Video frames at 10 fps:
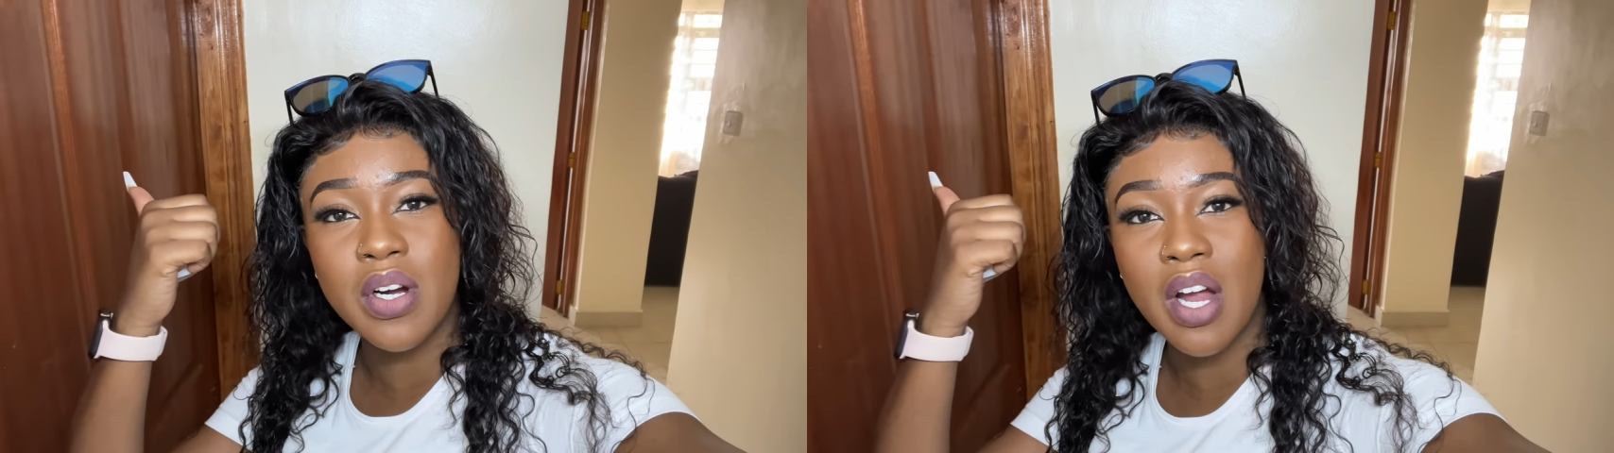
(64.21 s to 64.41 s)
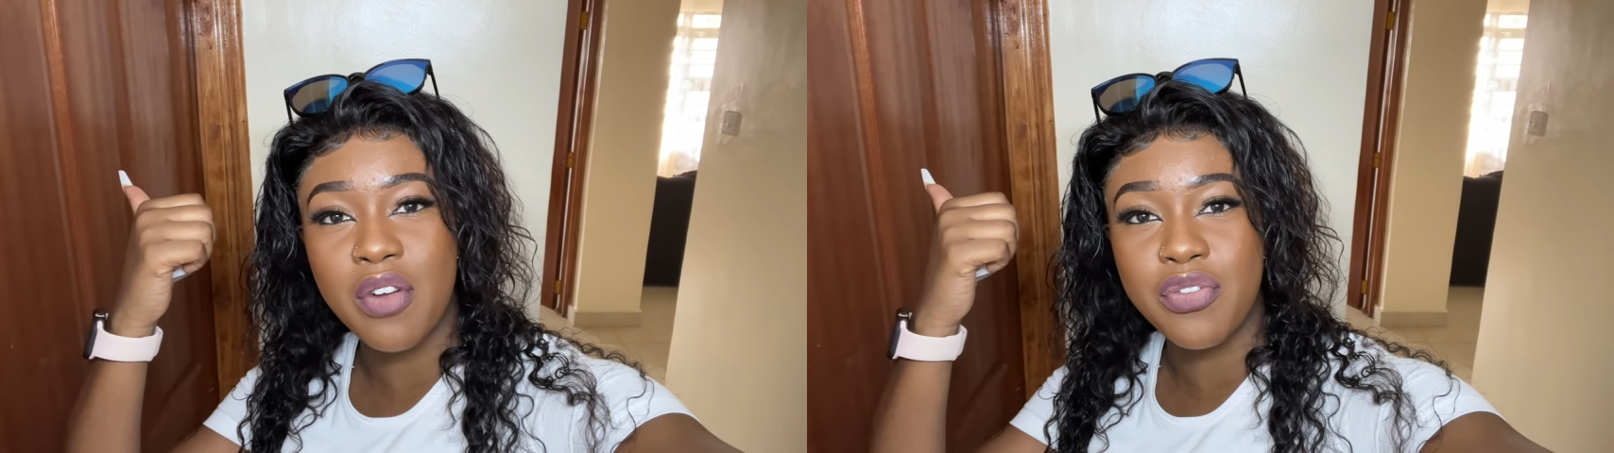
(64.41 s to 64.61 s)

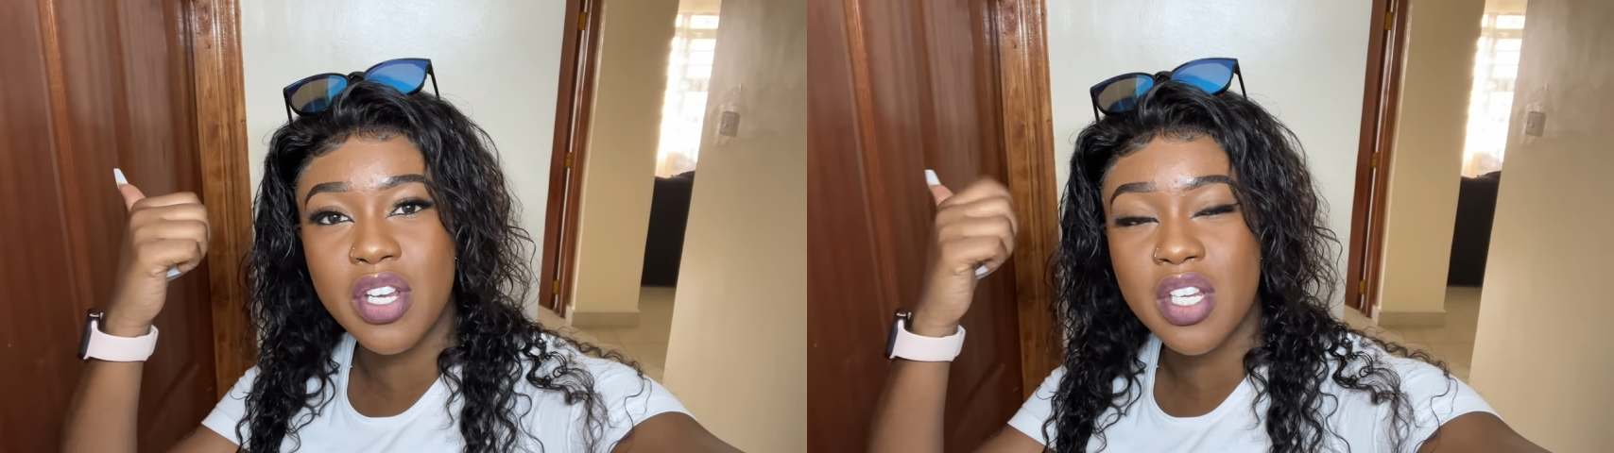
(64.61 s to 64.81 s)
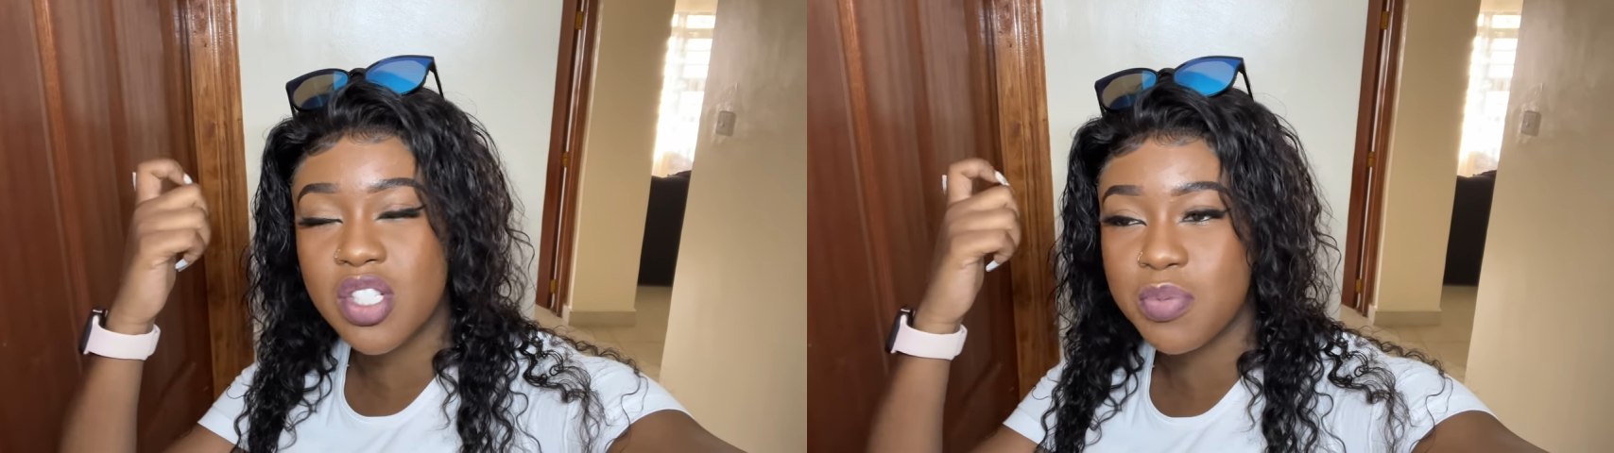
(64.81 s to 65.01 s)
I
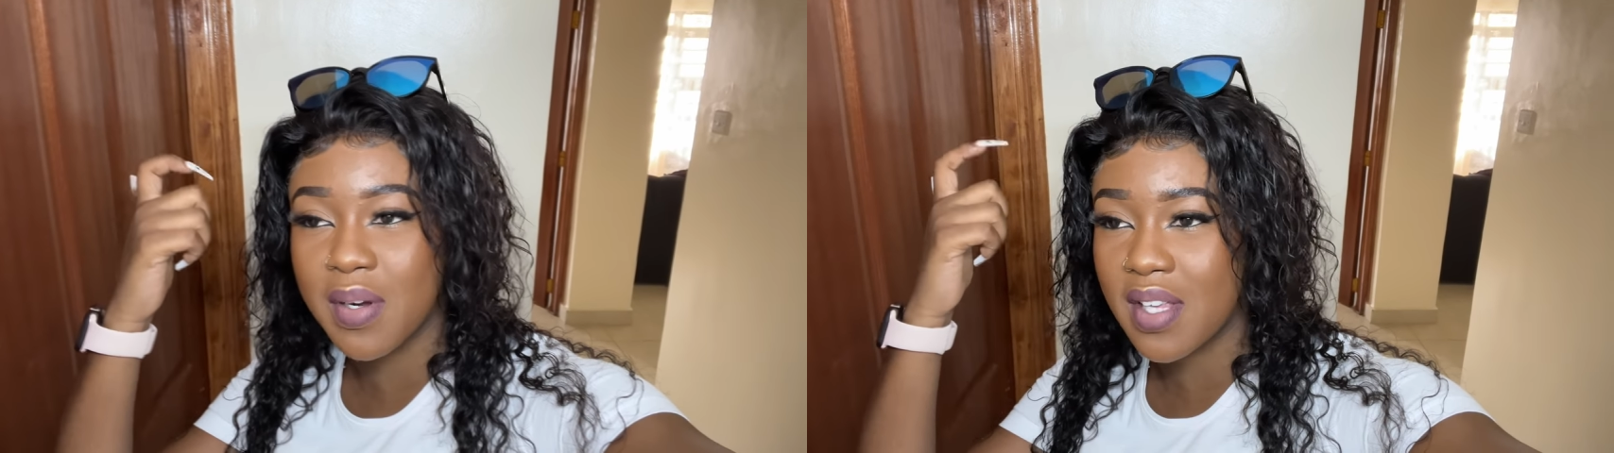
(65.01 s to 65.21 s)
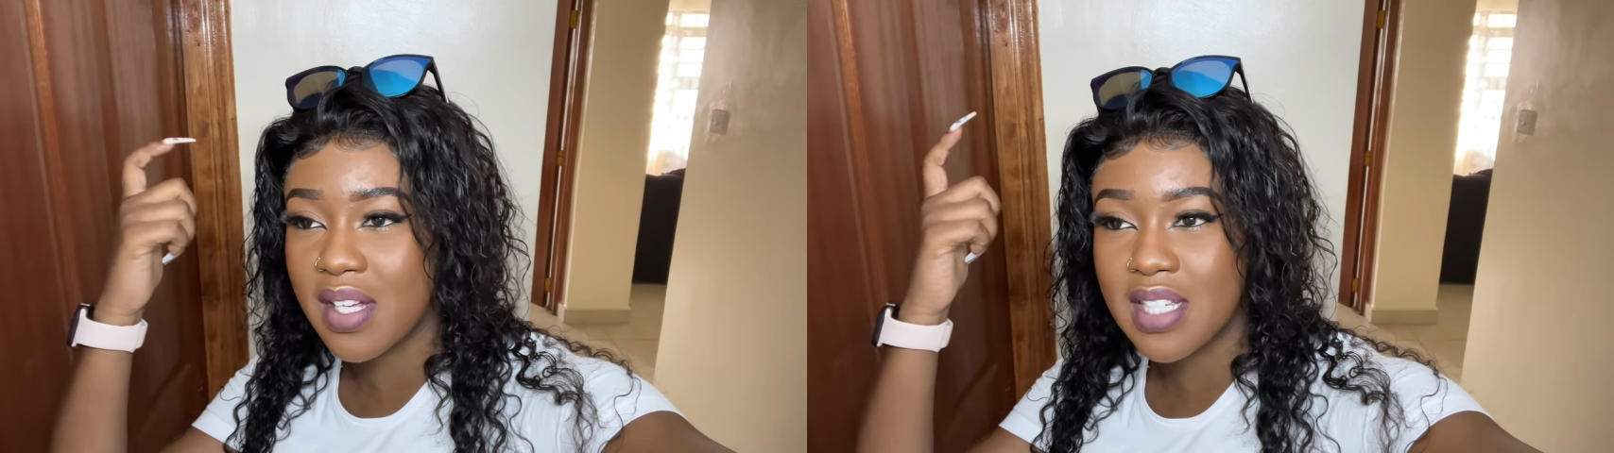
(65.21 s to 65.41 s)
finished by
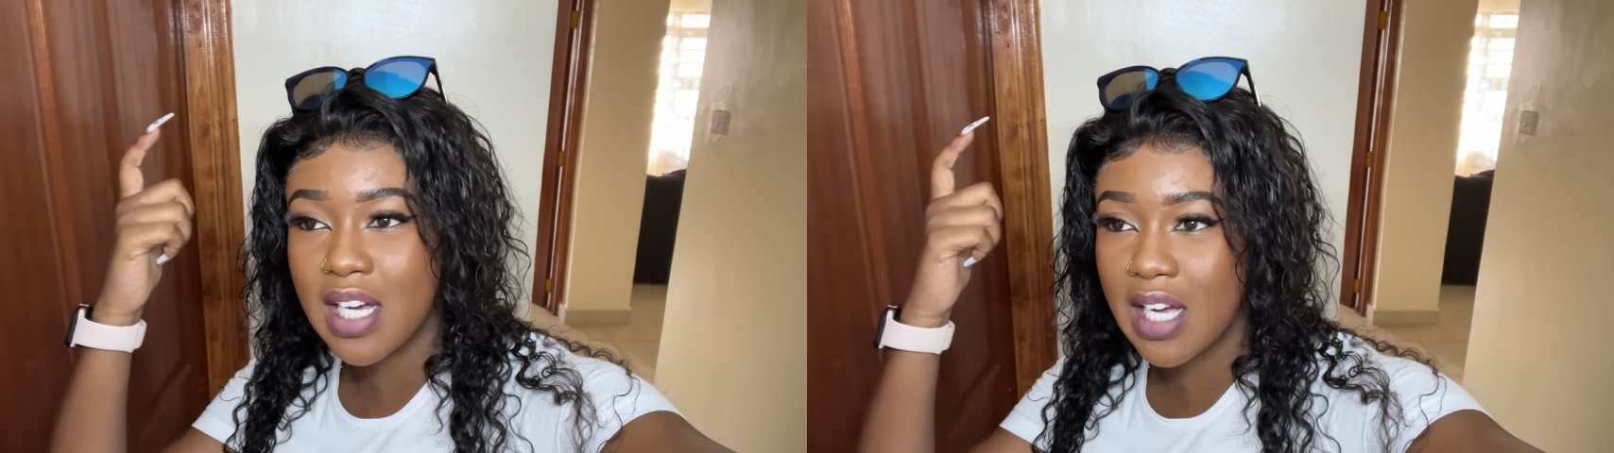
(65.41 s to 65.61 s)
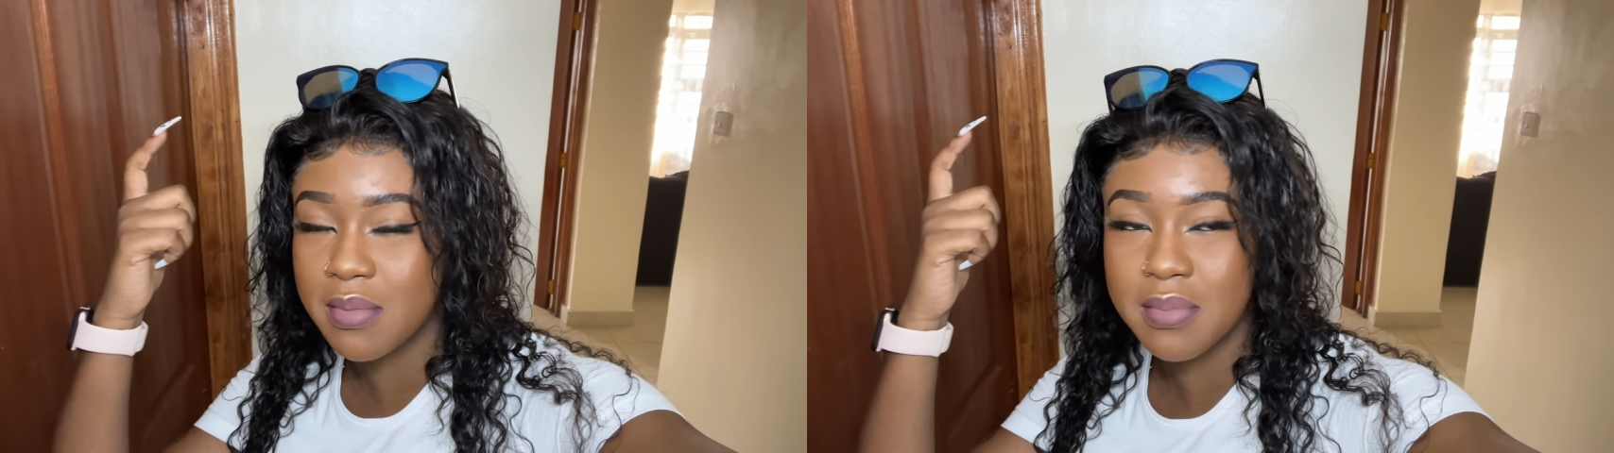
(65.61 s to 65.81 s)
that
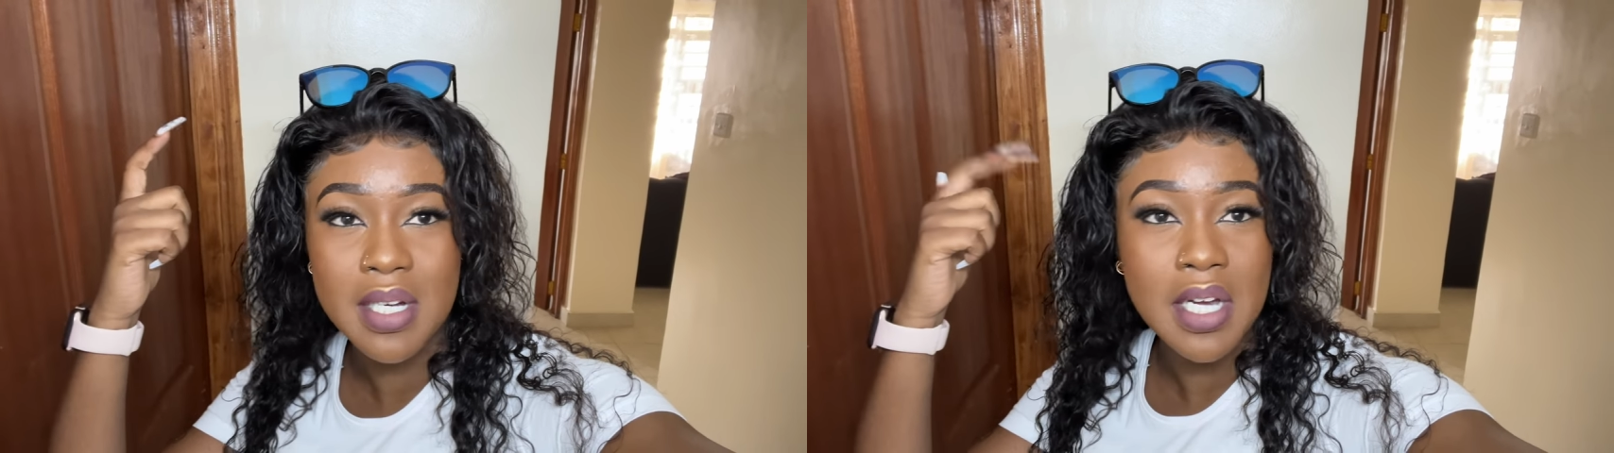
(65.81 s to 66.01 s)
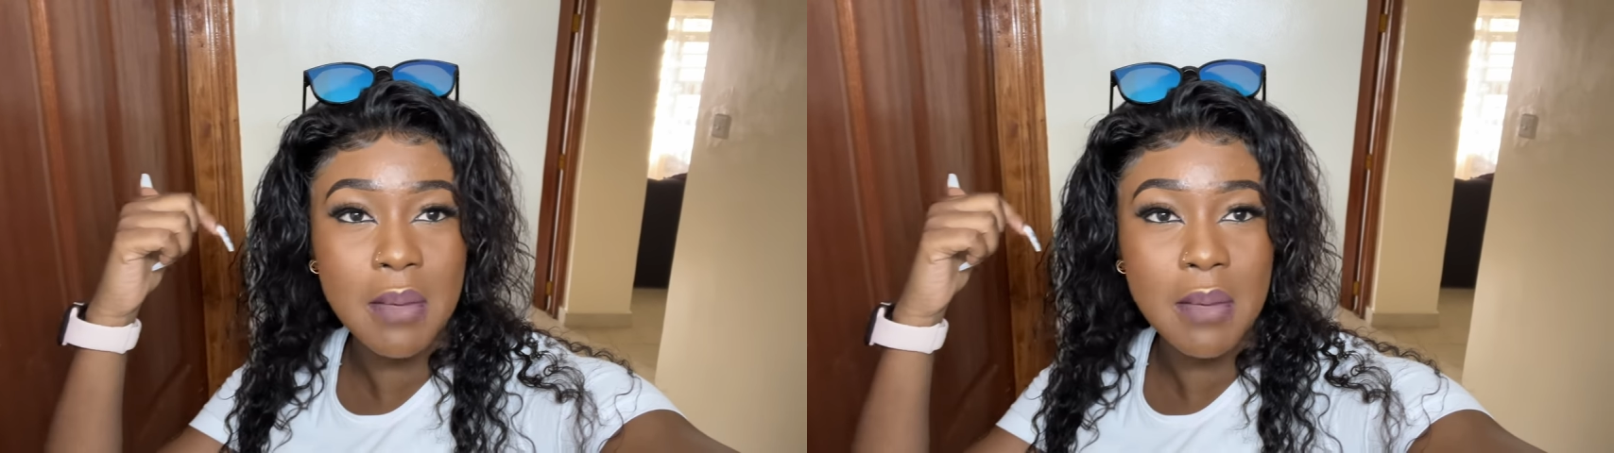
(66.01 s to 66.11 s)
time.